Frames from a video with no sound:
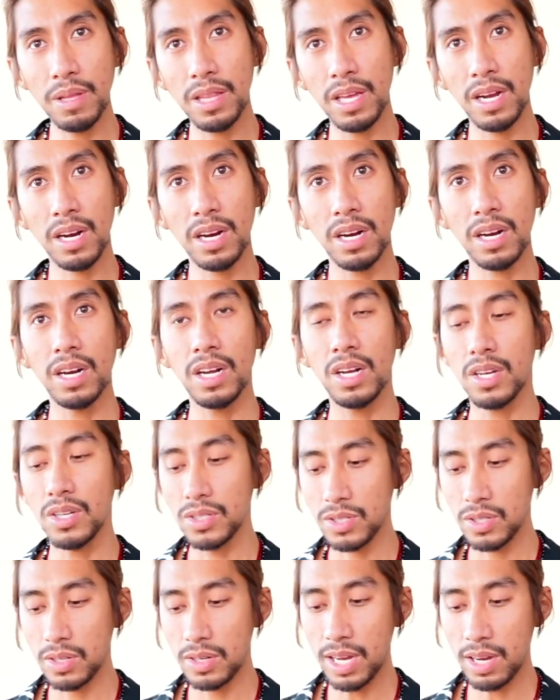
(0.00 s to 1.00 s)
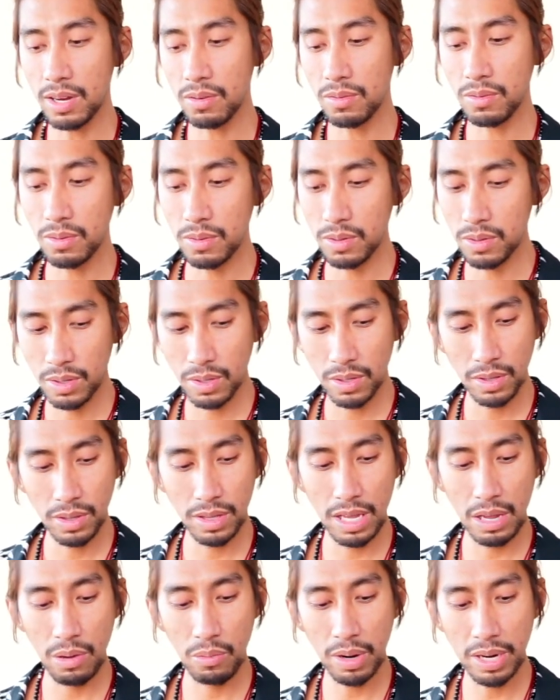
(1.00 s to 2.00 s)
there. So now
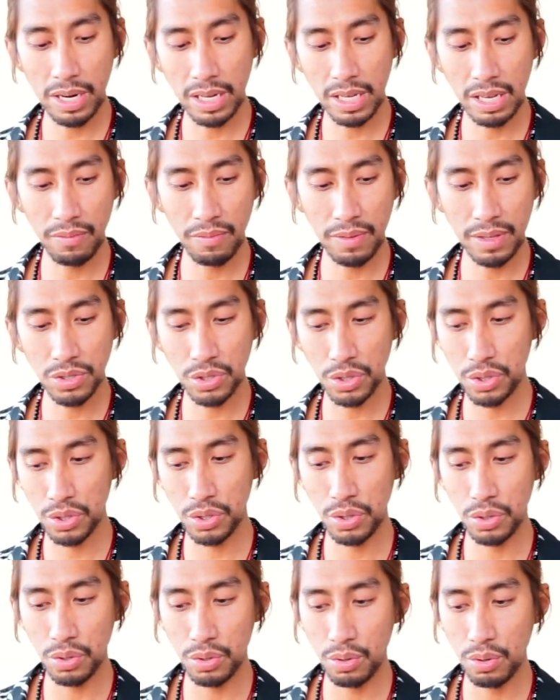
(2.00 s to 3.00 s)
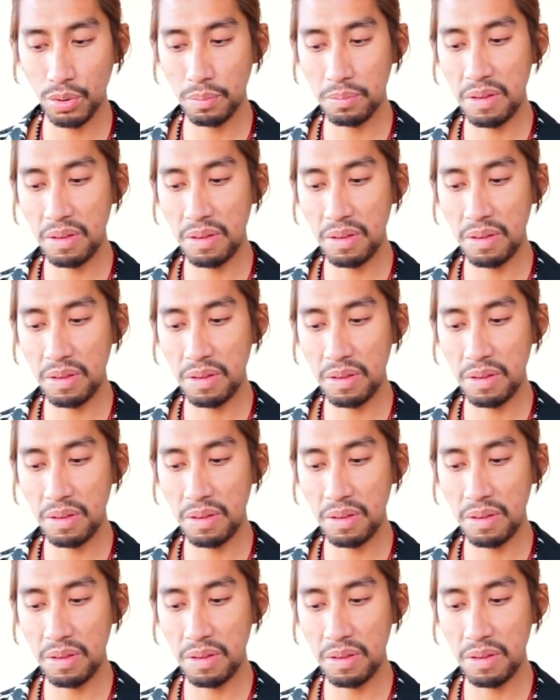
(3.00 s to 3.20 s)
they want to give it to you